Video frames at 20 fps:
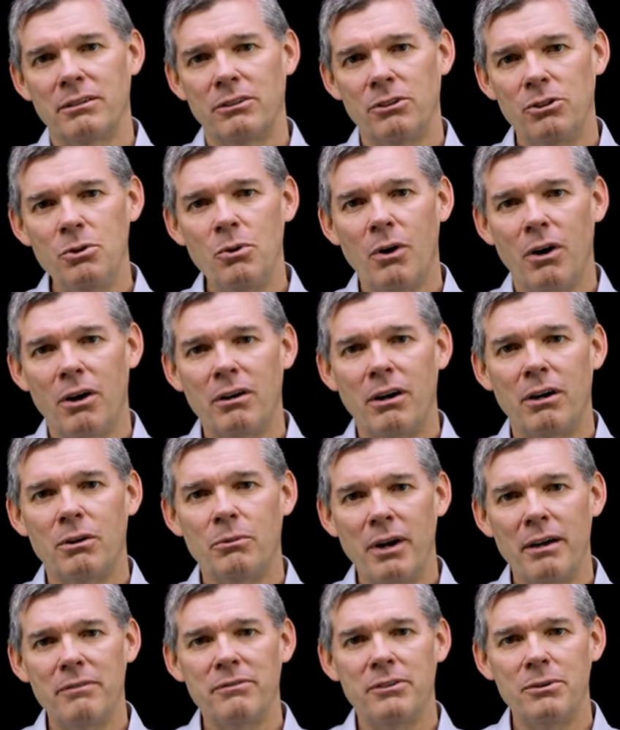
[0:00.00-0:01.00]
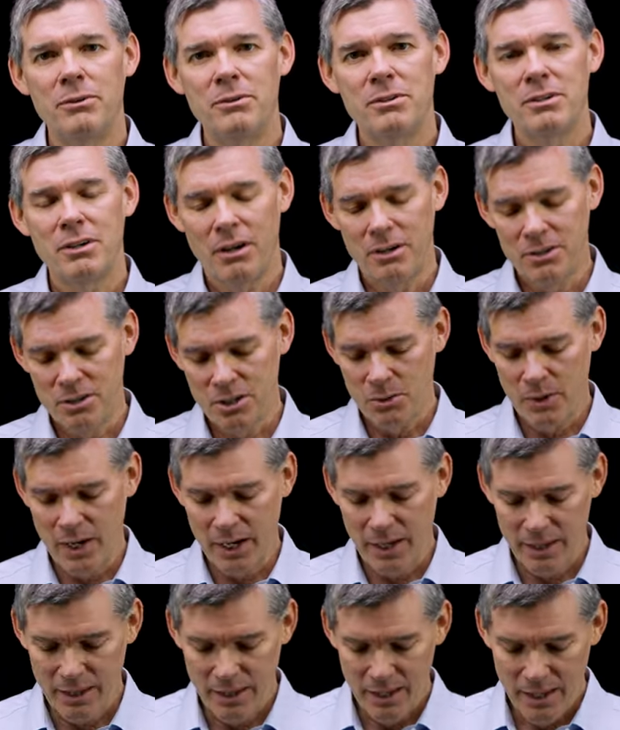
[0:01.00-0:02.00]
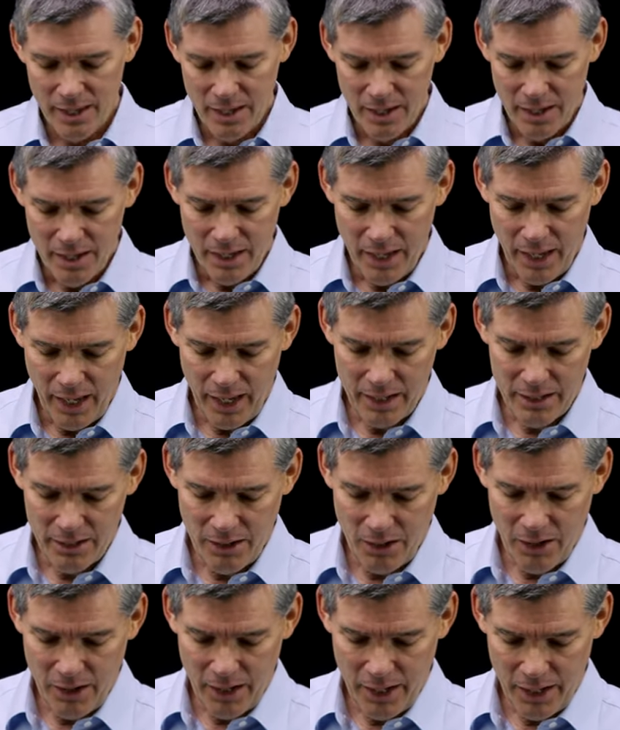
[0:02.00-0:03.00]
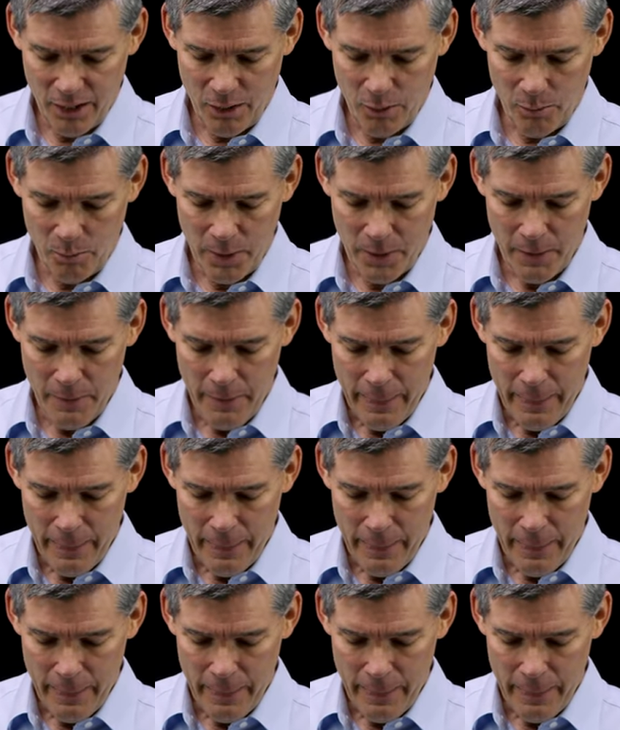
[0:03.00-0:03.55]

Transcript: You are our refuge, our strength, and our help.